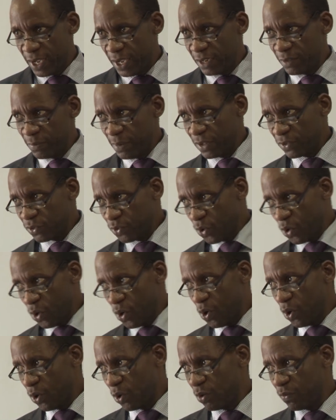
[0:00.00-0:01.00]
It must go
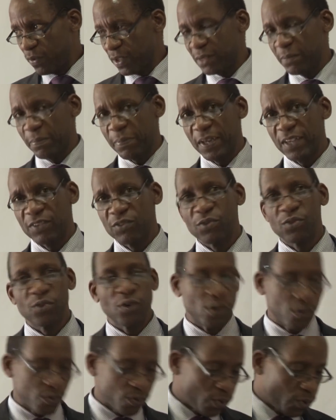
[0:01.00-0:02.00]
all over the place to
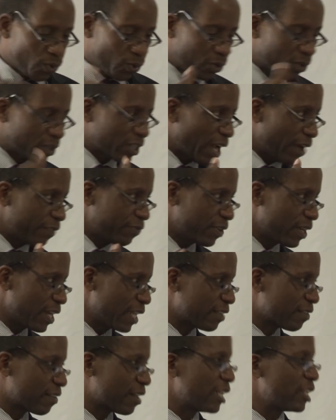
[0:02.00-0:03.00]
those who draft
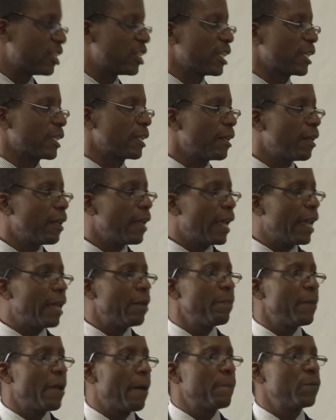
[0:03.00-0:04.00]
legislation
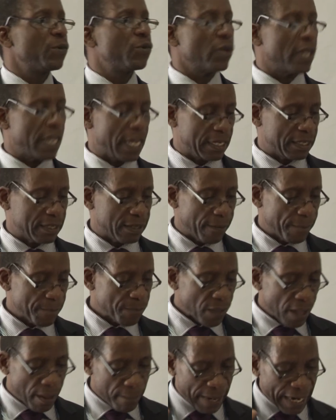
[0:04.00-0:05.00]
and be able to get.
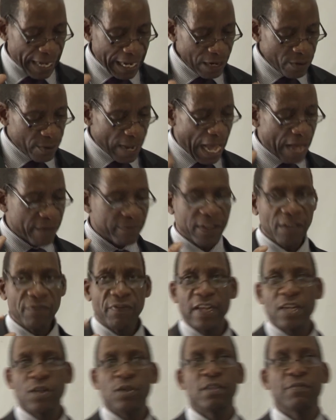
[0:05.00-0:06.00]
But anyway, I have
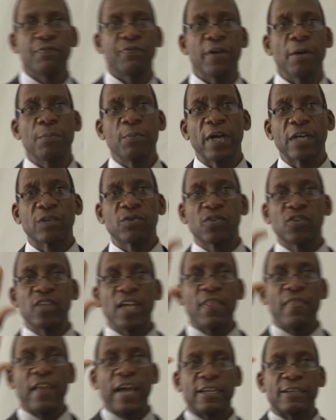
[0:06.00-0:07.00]
given you the framework to
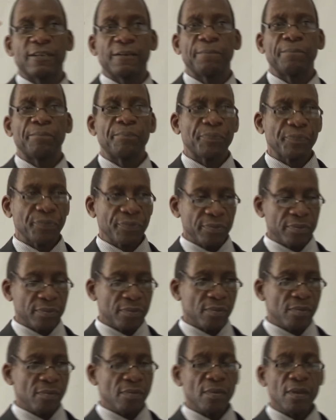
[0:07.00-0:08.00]
say that
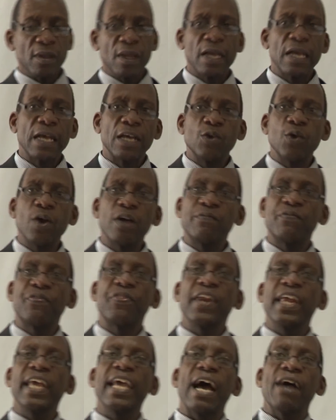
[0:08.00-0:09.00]
you have
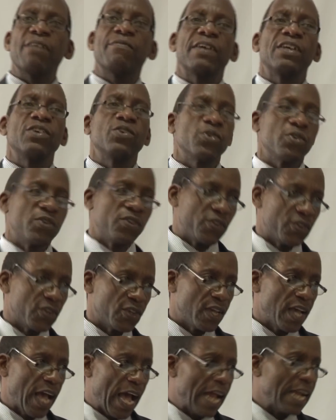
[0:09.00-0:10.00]
three avenues
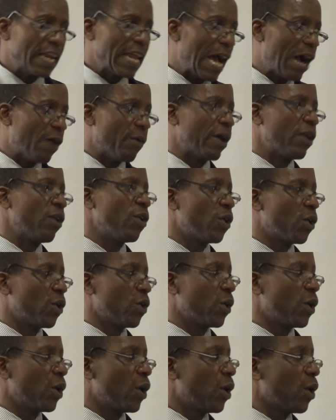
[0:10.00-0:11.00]
under our law
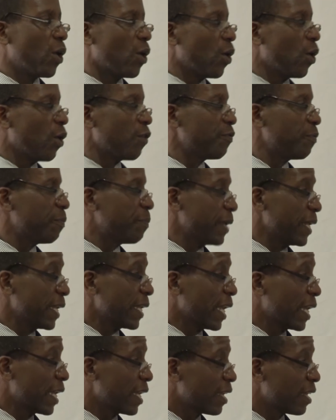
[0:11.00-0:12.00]
of
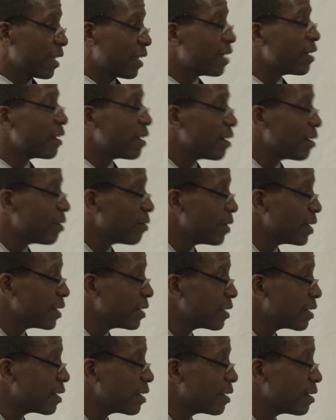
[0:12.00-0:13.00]
bringing what?
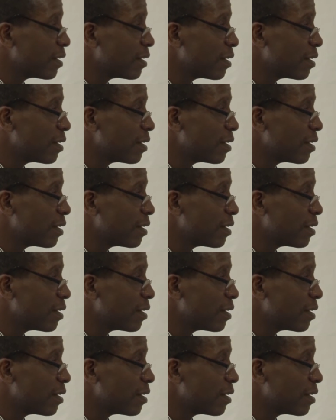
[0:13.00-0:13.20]
Four.